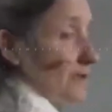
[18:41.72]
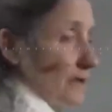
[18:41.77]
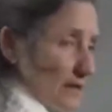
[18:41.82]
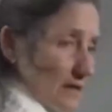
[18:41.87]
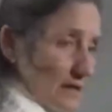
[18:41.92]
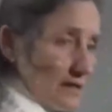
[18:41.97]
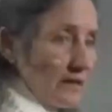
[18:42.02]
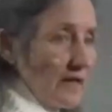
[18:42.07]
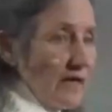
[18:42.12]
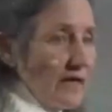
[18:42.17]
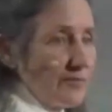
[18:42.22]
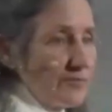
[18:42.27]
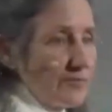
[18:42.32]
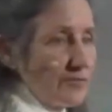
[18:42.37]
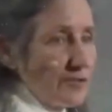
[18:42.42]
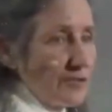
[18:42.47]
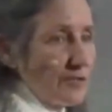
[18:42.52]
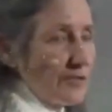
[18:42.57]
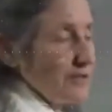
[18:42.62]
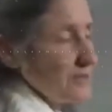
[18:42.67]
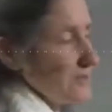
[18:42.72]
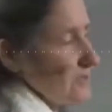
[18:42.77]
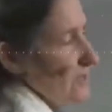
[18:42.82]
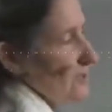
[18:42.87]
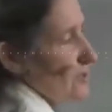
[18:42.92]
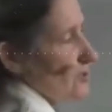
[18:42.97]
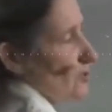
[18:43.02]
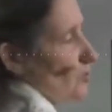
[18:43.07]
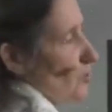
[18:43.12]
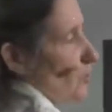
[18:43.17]
heal hemorrhoids,
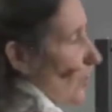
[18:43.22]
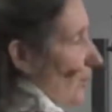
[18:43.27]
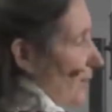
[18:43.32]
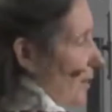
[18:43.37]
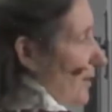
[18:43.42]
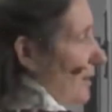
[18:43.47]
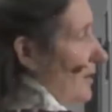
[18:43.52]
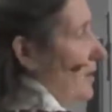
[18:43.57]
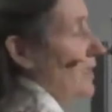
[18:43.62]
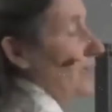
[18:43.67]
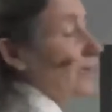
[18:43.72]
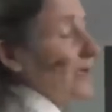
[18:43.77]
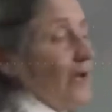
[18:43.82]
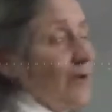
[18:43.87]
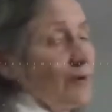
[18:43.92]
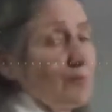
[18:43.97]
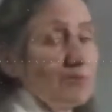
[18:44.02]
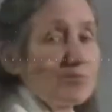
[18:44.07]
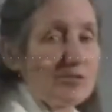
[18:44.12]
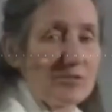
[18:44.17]
squatting can